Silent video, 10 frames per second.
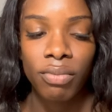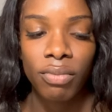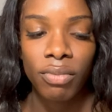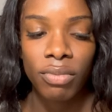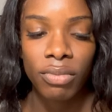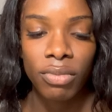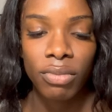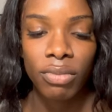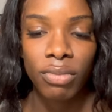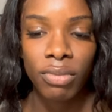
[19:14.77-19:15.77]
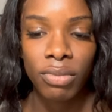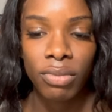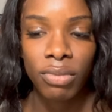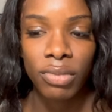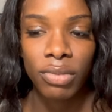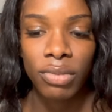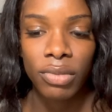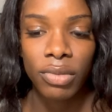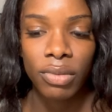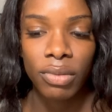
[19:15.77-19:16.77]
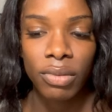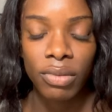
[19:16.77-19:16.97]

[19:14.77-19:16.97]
Nobody speaks.